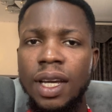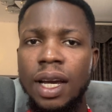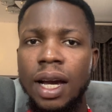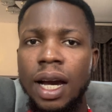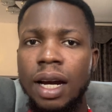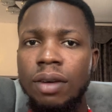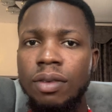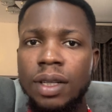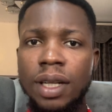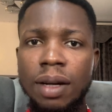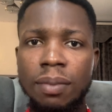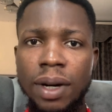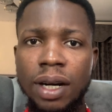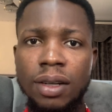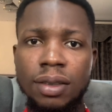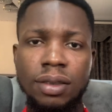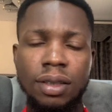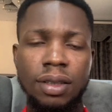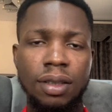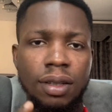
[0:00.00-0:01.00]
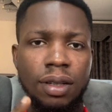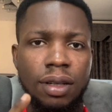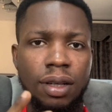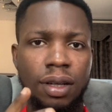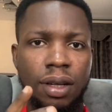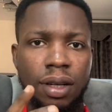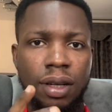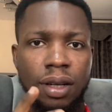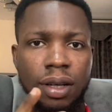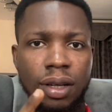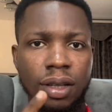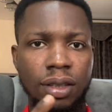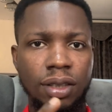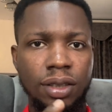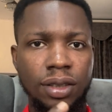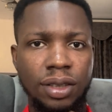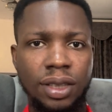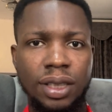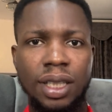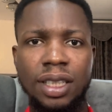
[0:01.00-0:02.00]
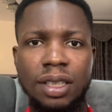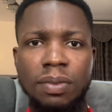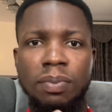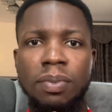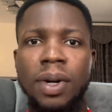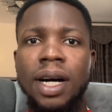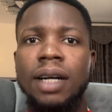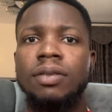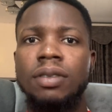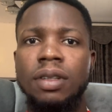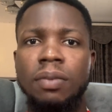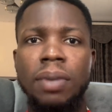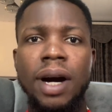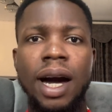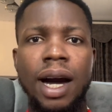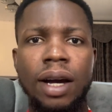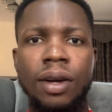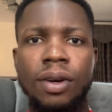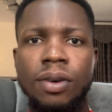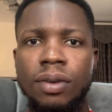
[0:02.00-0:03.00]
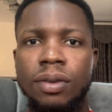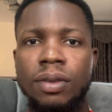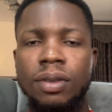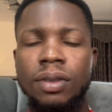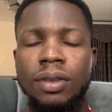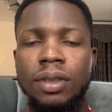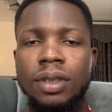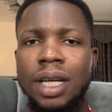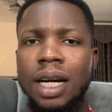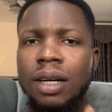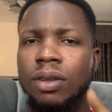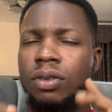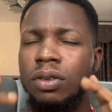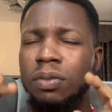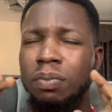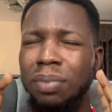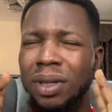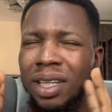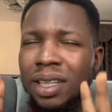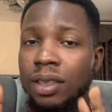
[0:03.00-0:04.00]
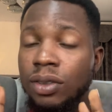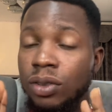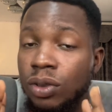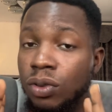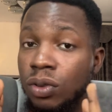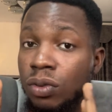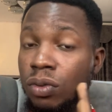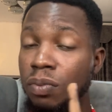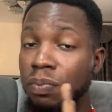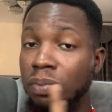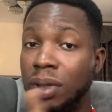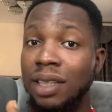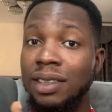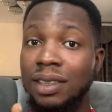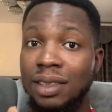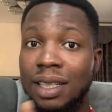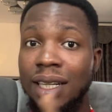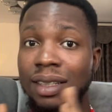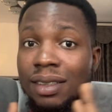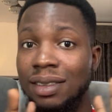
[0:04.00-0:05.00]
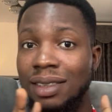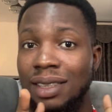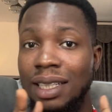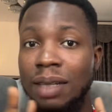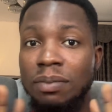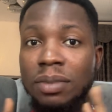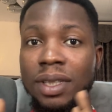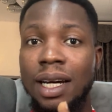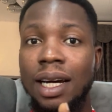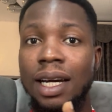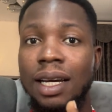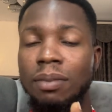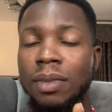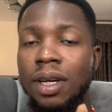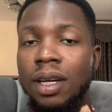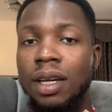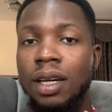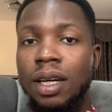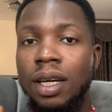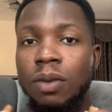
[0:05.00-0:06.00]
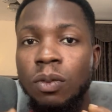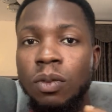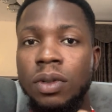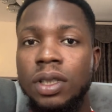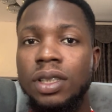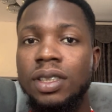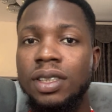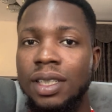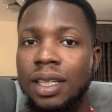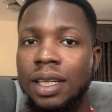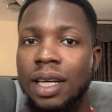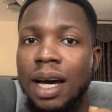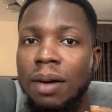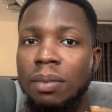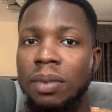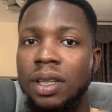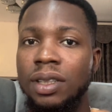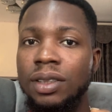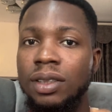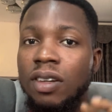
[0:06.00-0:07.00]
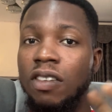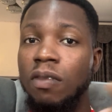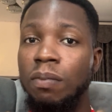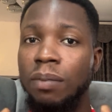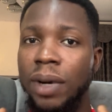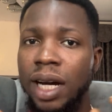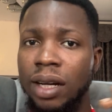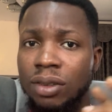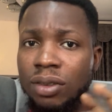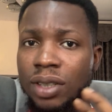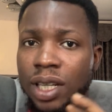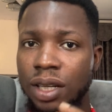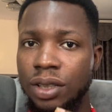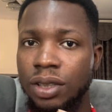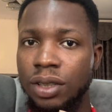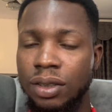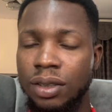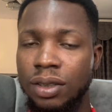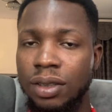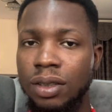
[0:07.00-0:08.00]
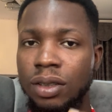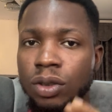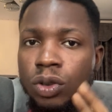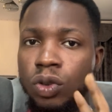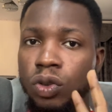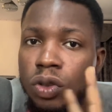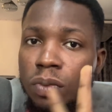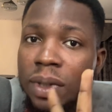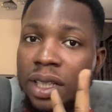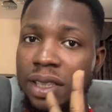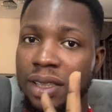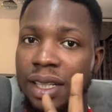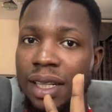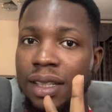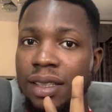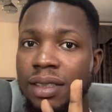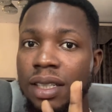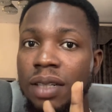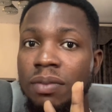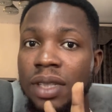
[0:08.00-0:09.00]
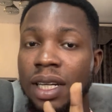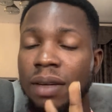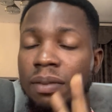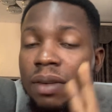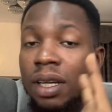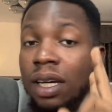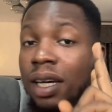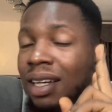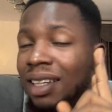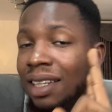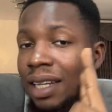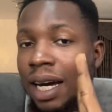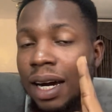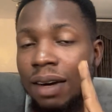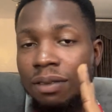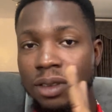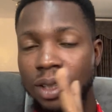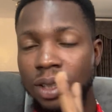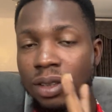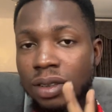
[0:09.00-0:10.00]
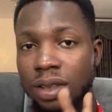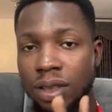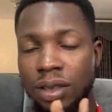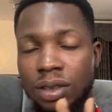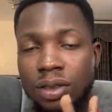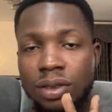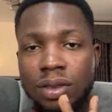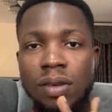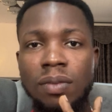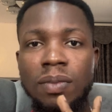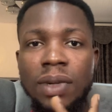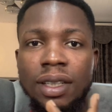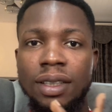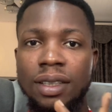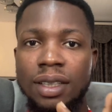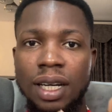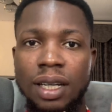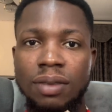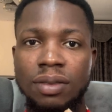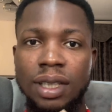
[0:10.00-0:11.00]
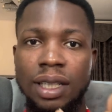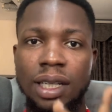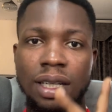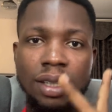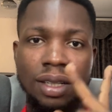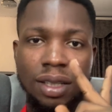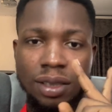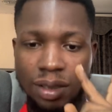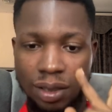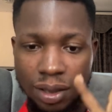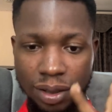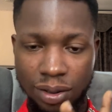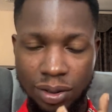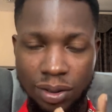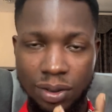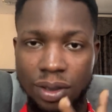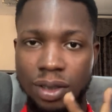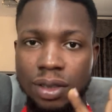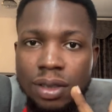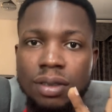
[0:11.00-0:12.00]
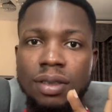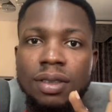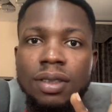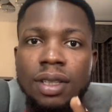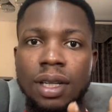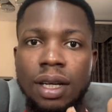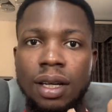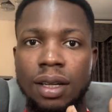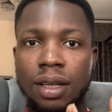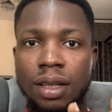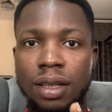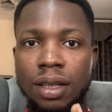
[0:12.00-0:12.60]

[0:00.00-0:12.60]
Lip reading: I read about Saint Padre Pio that could be in two places at the same time, which is the ability of bilocation. Two places at the same time. Now, I've done this so many times and I can still do it till today.